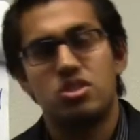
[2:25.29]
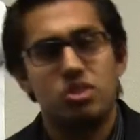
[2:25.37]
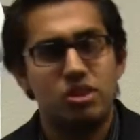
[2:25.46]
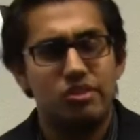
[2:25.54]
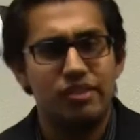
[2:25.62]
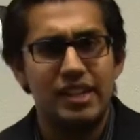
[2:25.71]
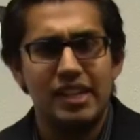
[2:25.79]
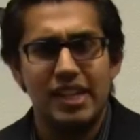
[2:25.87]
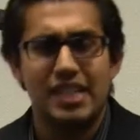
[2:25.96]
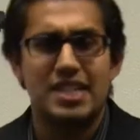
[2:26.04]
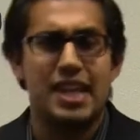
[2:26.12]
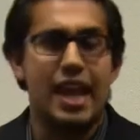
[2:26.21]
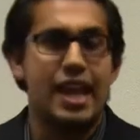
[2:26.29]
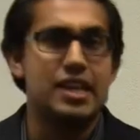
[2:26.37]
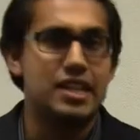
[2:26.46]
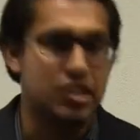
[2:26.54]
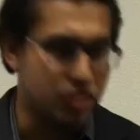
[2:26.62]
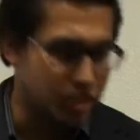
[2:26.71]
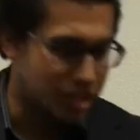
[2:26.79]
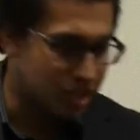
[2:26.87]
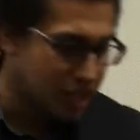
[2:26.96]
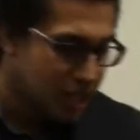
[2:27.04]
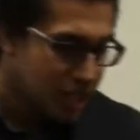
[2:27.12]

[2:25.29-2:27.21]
so you'll find it as a handout there.